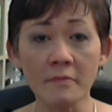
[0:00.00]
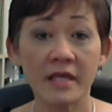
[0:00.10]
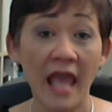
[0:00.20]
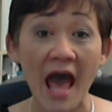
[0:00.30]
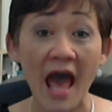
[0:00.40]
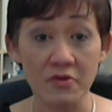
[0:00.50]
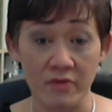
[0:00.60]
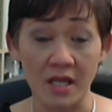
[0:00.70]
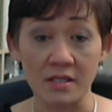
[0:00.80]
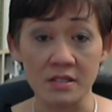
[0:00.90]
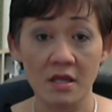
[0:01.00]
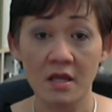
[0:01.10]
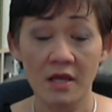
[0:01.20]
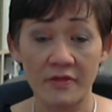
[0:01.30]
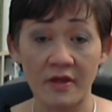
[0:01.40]
gatherings
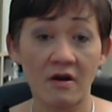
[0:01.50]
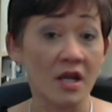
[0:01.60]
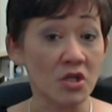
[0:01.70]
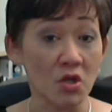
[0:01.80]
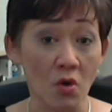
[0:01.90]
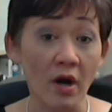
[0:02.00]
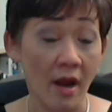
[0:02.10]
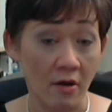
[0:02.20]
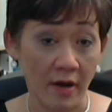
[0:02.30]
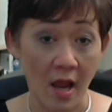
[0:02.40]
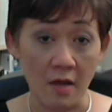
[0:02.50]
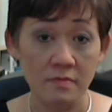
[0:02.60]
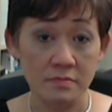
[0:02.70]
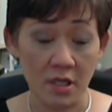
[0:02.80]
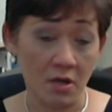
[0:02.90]
that are in your area,
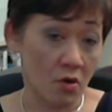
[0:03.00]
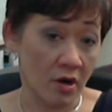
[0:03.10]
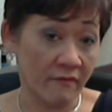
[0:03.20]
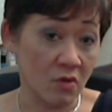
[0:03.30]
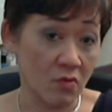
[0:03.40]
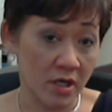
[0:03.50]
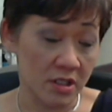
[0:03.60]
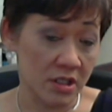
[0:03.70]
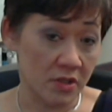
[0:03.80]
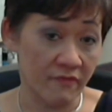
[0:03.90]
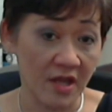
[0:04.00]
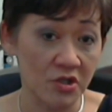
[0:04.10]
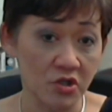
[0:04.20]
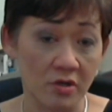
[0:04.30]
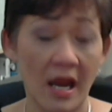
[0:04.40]
okay? Or if you want to just
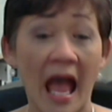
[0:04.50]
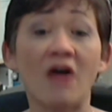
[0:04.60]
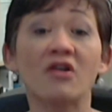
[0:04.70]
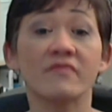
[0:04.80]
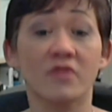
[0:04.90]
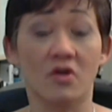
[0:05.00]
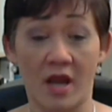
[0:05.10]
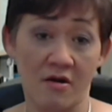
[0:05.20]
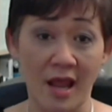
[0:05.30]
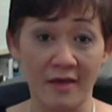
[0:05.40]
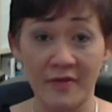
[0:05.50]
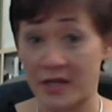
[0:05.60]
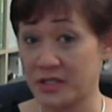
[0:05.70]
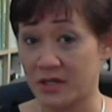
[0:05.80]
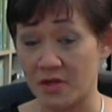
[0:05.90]
venture out of your area,
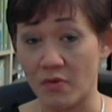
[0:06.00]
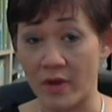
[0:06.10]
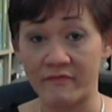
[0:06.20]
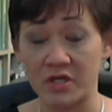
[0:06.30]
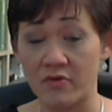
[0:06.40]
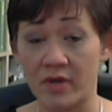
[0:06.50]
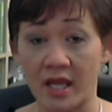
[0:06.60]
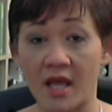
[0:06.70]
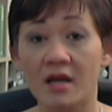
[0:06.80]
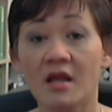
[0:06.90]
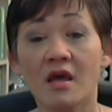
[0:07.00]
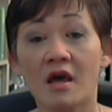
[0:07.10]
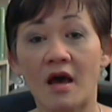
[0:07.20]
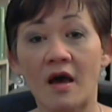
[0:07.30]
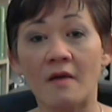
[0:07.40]
that's another way of doing it.
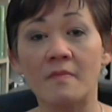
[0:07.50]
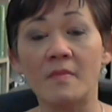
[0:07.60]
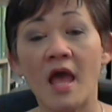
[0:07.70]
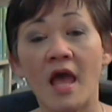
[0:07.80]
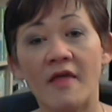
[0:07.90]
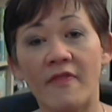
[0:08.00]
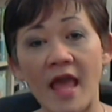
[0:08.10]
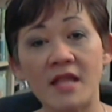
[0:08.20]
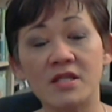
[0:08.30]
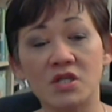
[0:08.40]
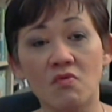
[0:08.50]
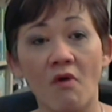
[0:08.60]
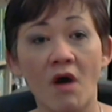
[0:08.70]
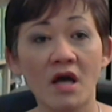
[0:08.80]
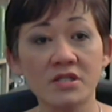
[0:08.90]
Then you
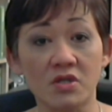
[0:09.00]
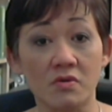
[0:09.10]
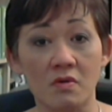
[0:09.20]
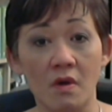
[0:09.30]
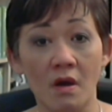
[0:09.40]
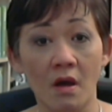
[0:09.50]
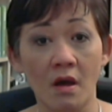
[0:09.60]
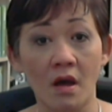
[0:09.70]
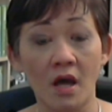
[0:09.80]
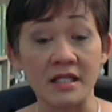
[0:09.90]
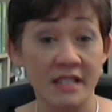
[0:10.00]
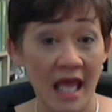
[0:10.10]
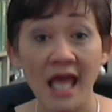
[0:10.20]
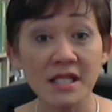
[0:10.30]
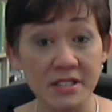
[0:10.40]
want to
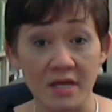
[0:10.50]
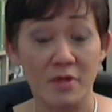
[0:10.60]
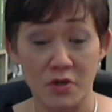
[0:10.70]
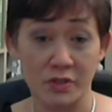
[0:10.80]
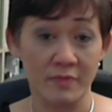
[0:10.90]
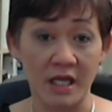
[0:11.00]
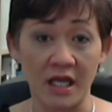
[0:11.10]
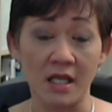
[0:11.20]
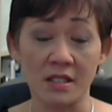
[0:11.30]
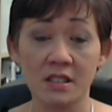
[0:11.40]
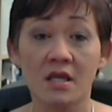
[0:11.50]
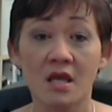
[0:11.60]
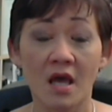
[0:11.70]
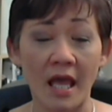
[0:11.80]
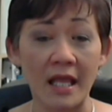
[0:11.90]
attend some of those meetings.
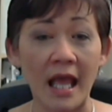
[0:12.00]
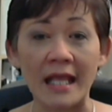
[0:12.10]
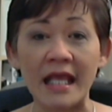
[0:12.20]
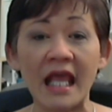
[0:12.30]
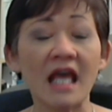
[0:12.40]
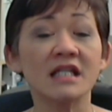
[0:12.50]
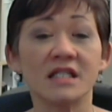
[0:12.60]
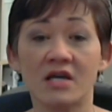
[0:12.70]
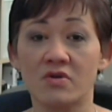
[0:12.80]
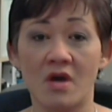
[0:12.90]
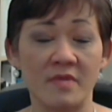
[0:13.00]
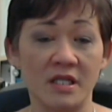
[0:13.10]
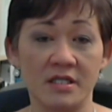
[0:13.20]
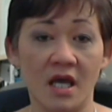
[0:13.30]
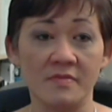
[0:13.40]
I can't tell you how
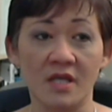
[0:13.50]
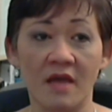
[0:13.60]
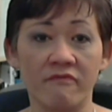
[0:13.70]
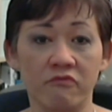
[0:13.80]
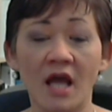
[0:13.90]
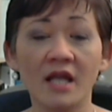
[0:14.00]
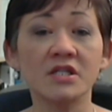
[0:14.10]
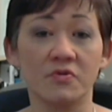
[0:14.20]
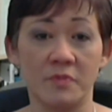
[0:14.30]
many times I've run into